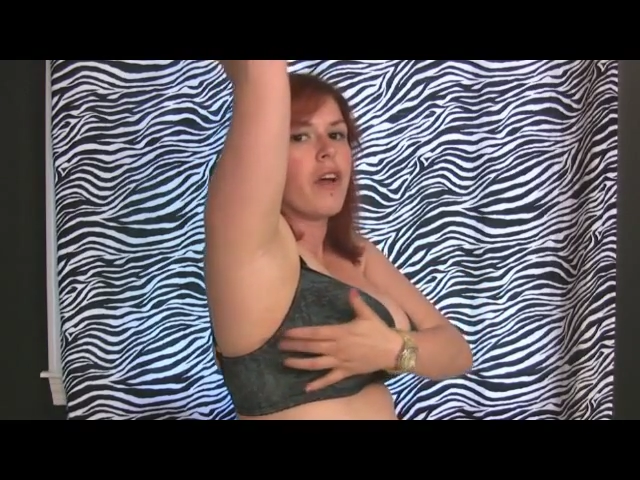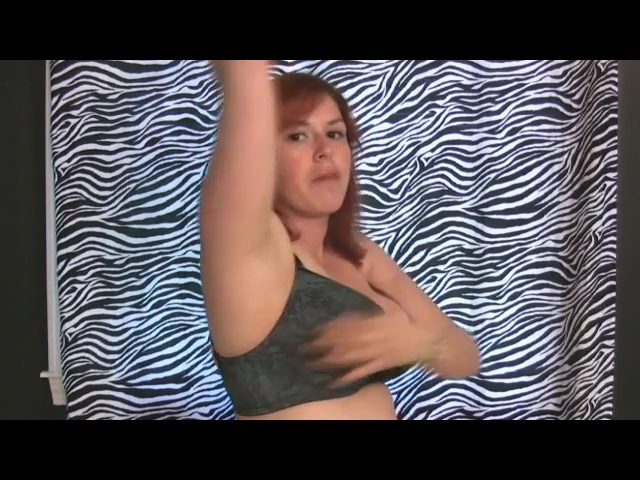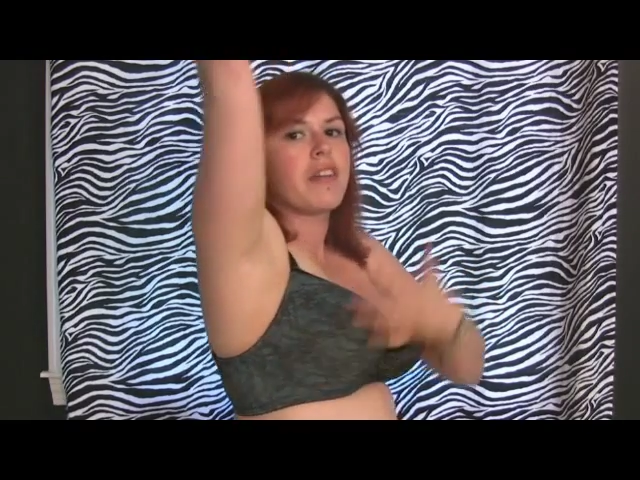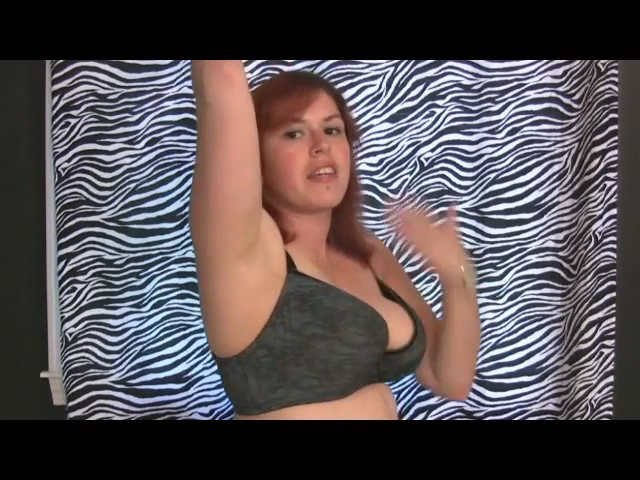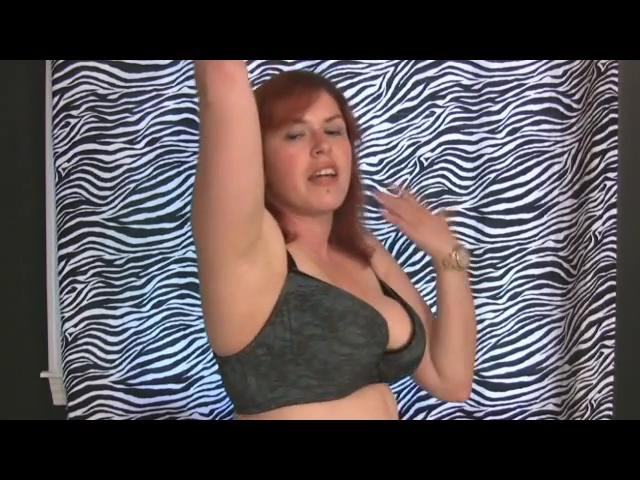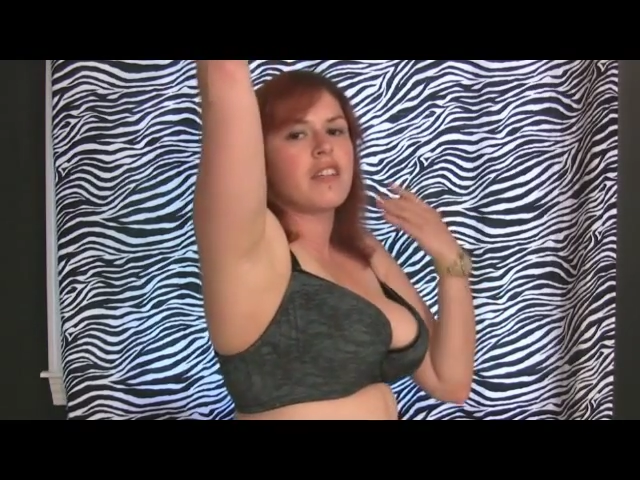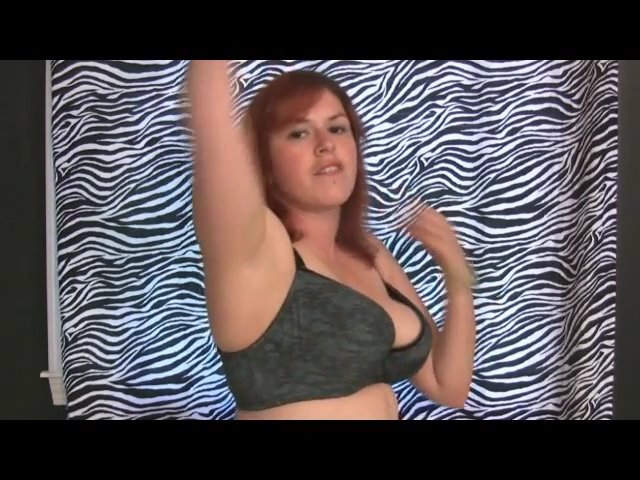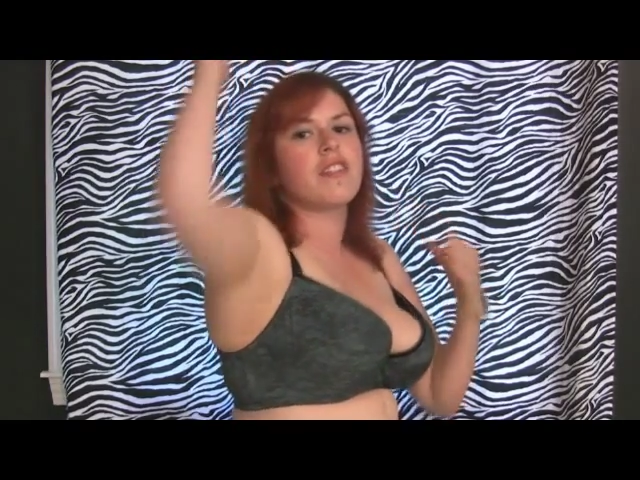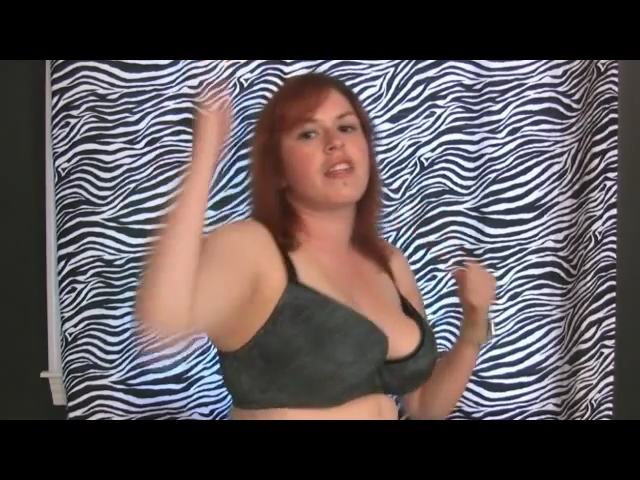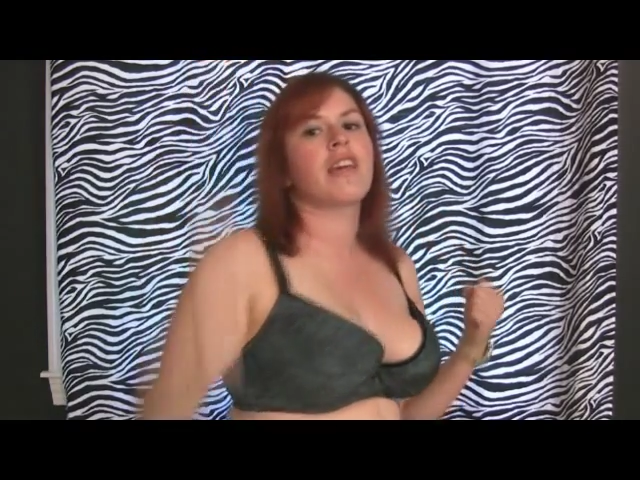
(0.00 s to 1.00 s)
and by the end
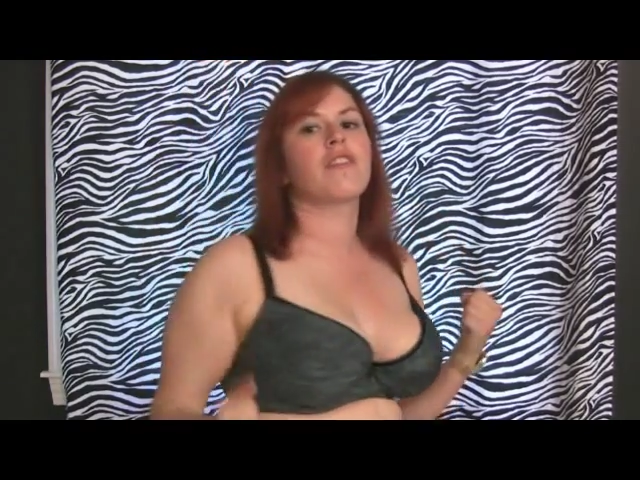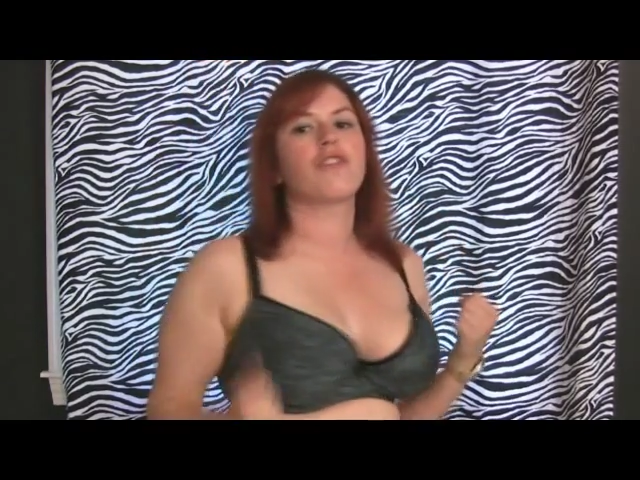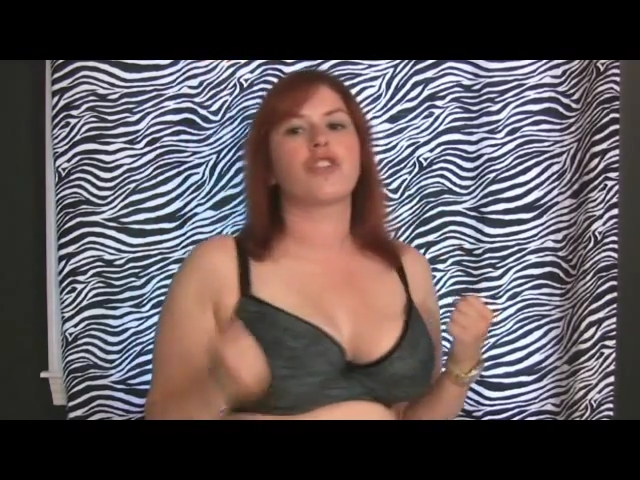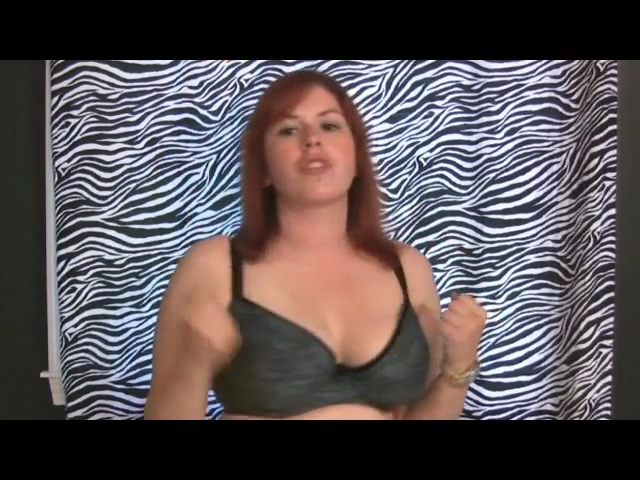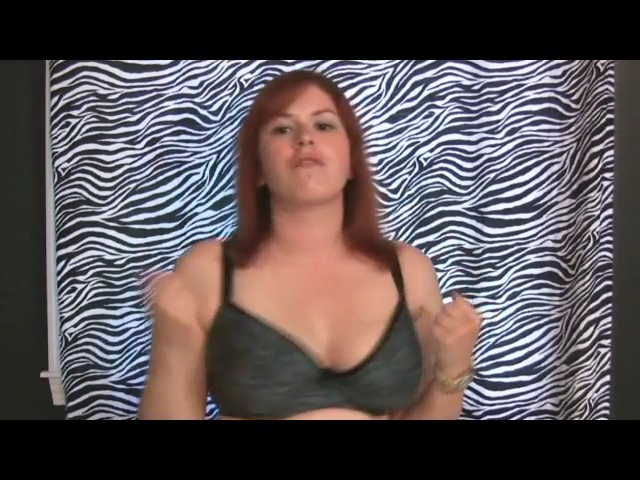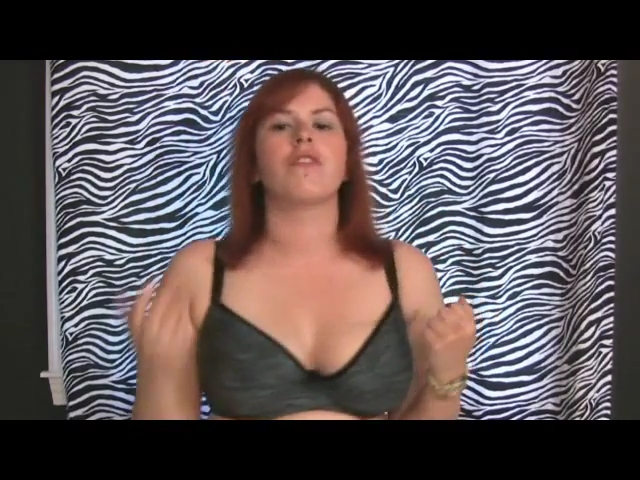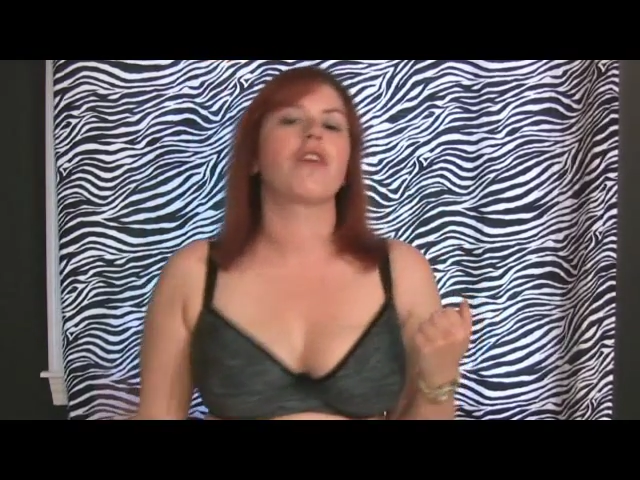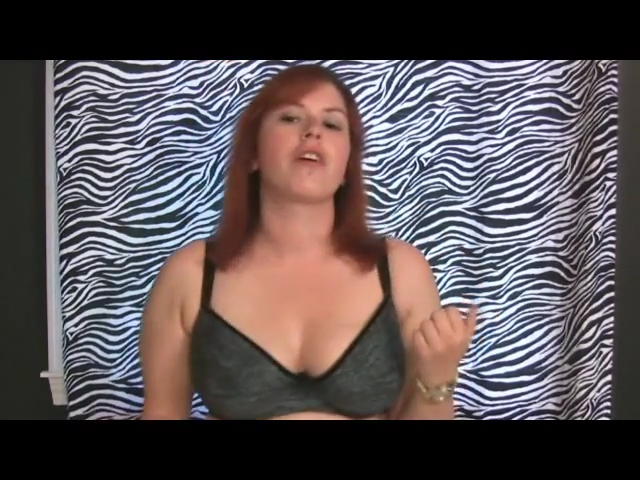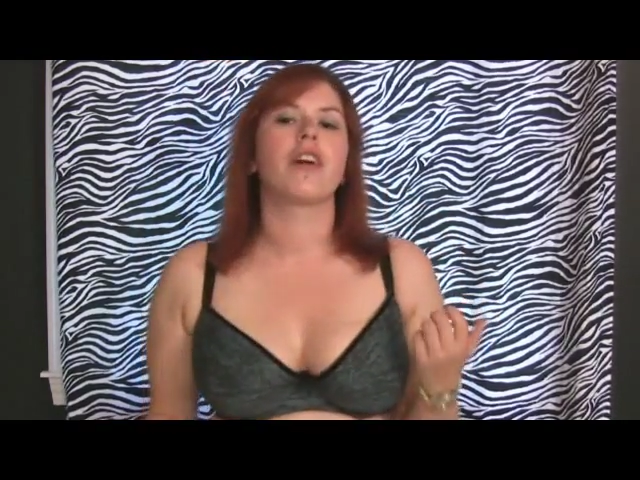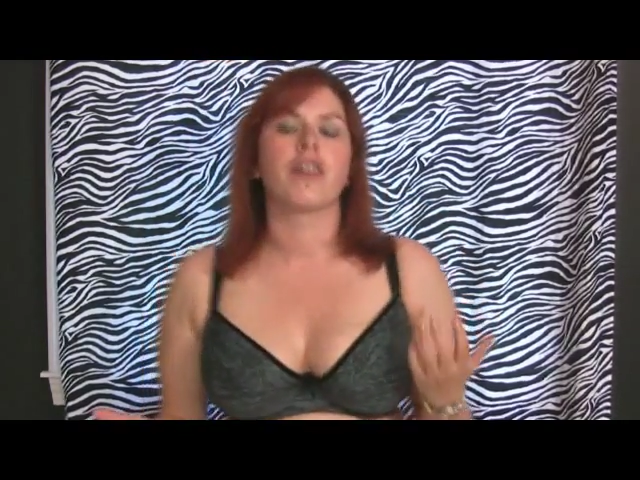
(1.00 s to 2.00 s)
of the day they're just
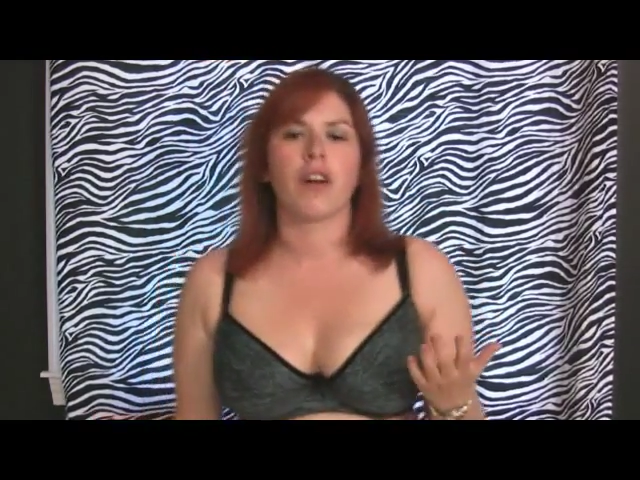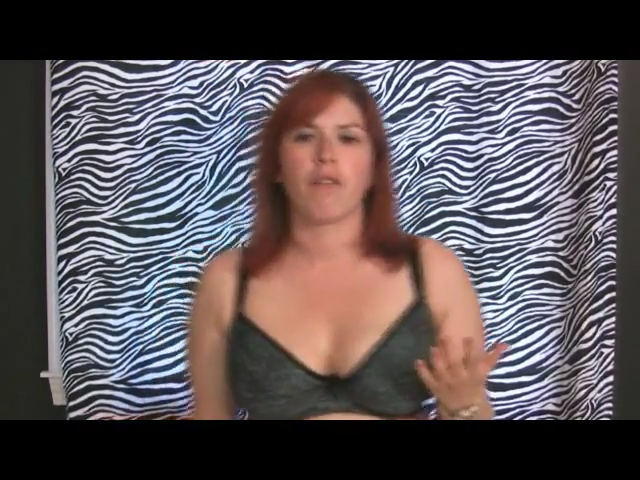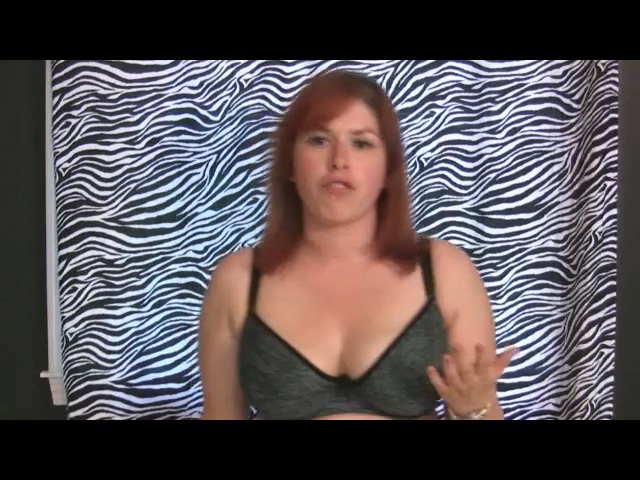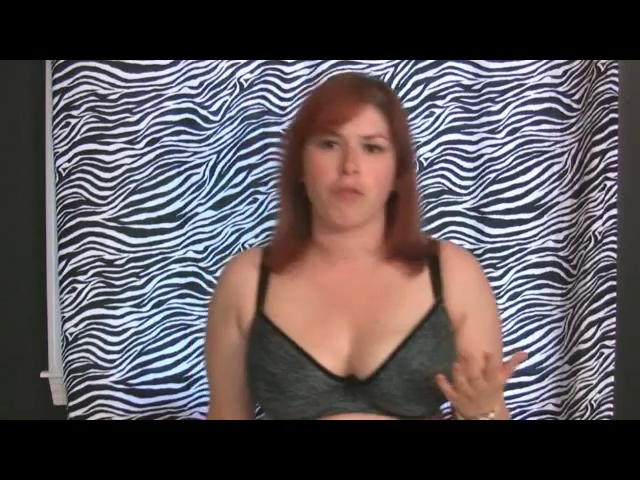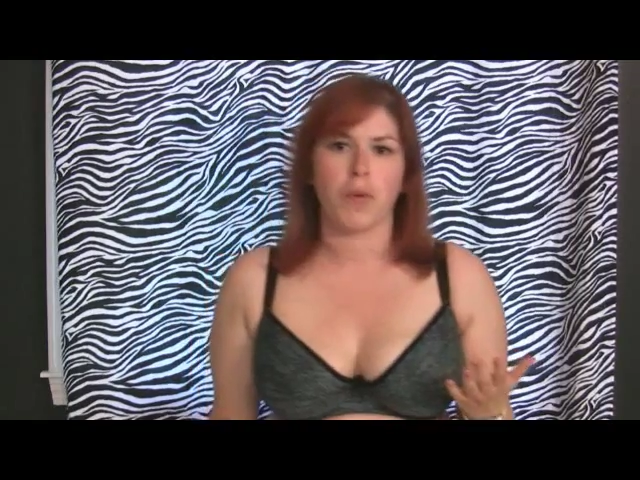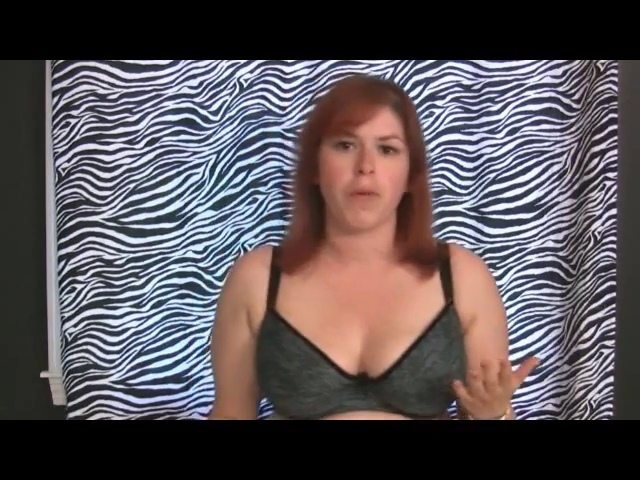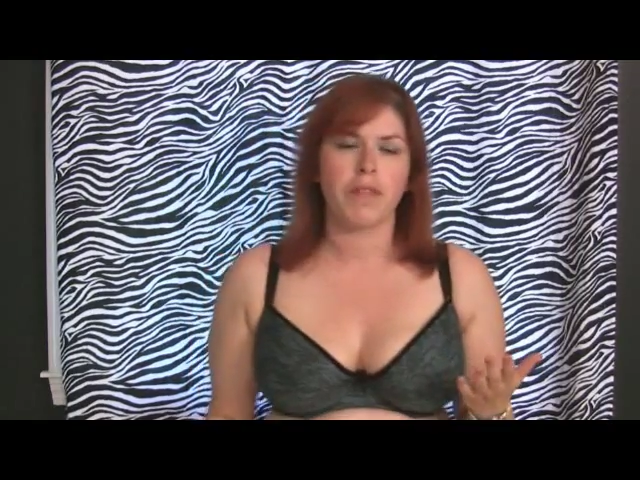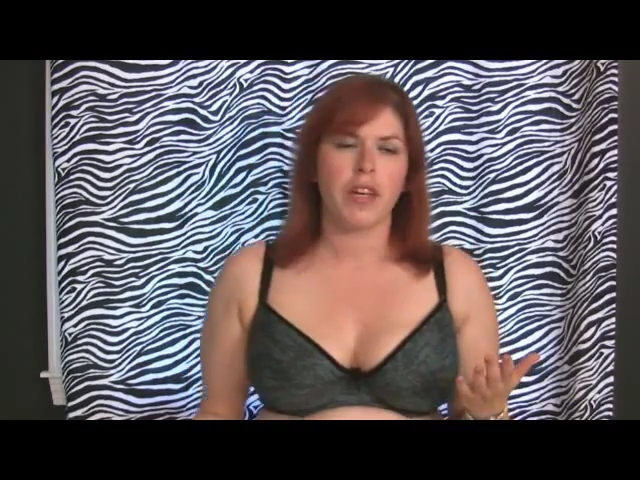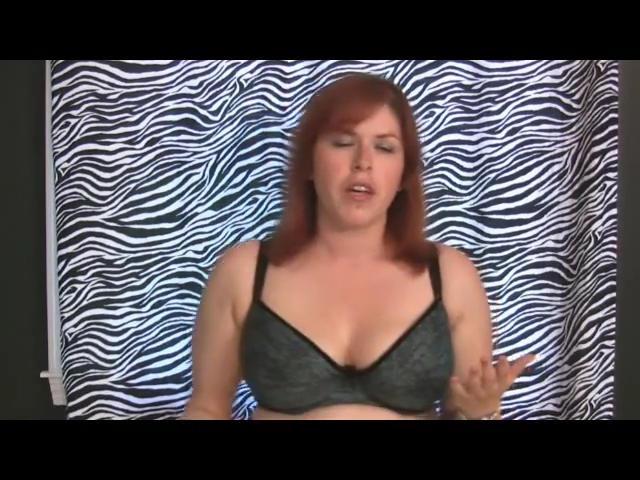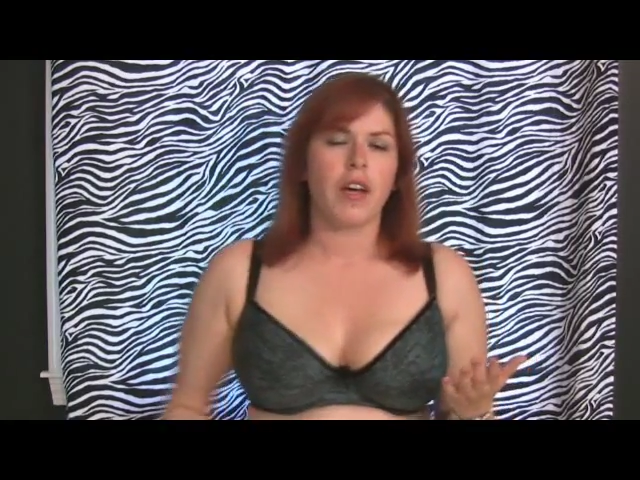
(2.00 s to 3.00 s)
very uncomfortable.